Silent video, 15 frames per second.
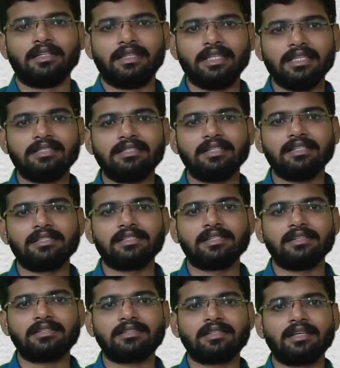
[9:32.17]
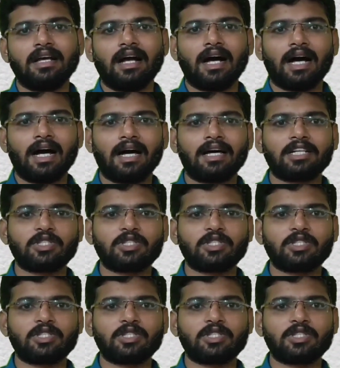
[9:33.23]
These regions are